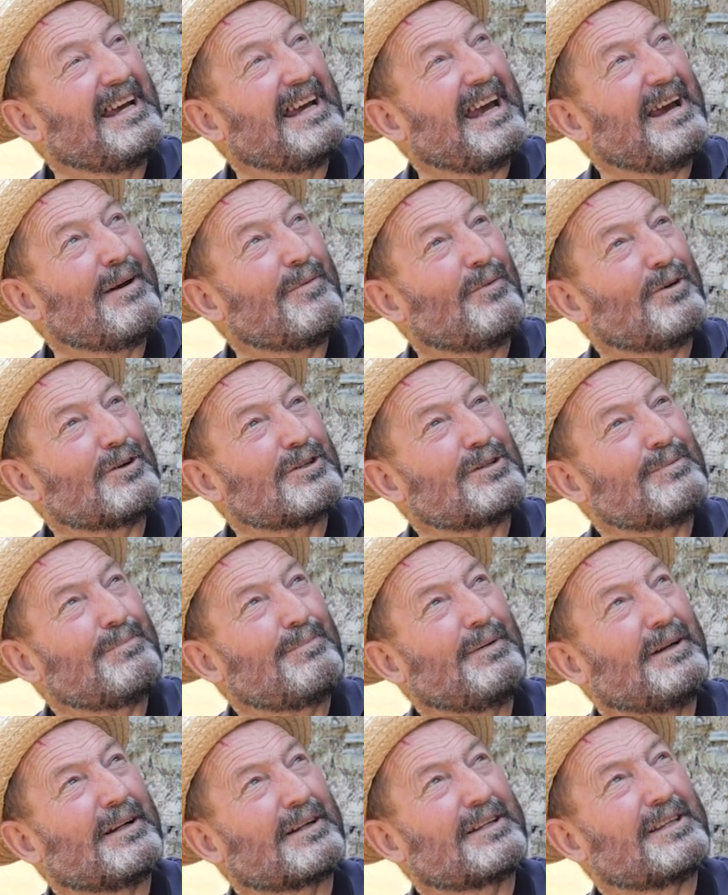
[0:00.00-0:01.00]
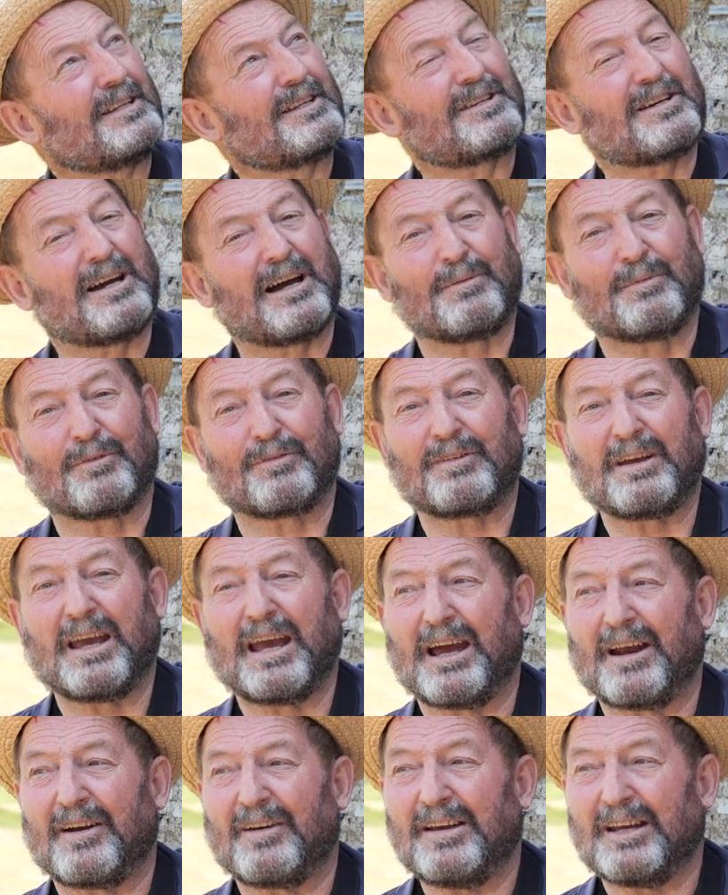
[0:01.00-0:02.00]
it wasn't built at the time of
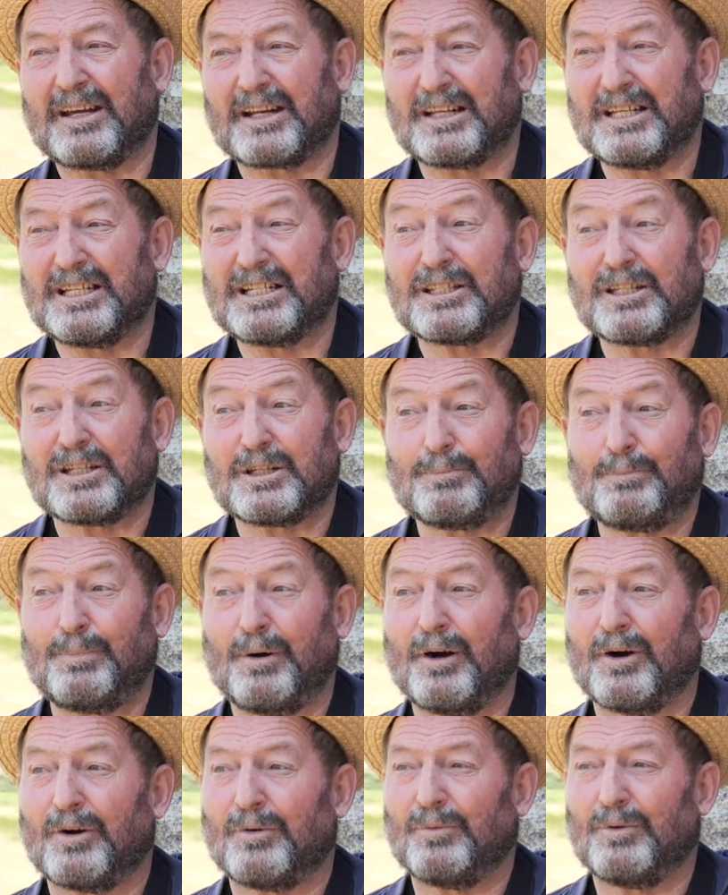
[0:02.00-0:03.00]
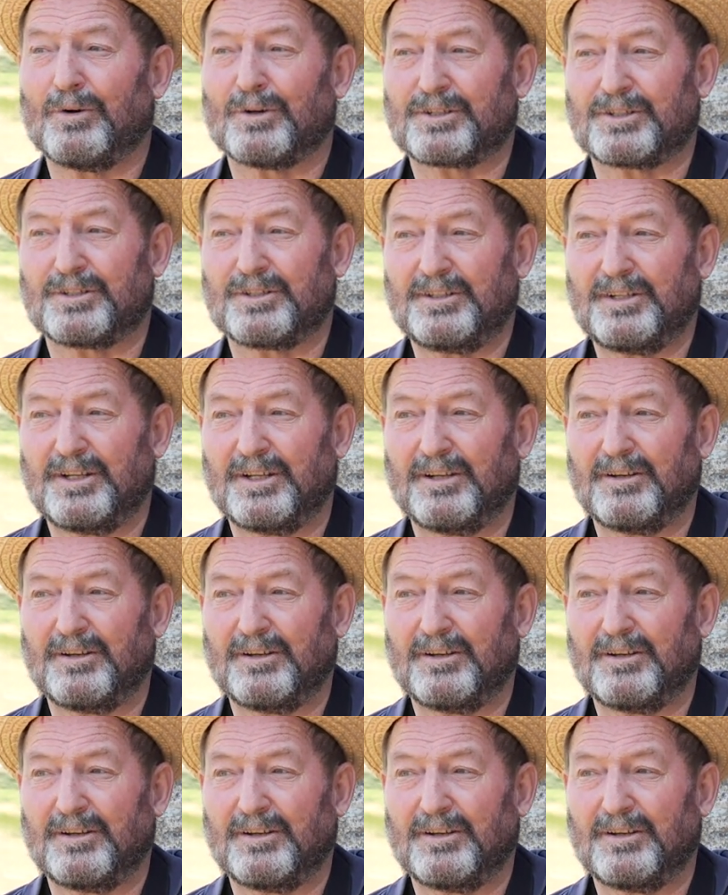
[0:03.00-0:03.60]
Carey, at least this part wasn't,